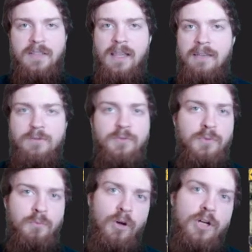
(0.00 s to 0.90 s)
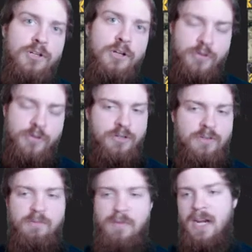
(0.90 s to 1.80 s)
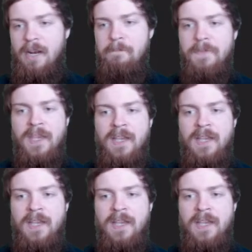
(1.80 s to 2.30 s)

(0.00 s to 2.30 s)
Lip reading: So that leaves you with 1 treasure remaining.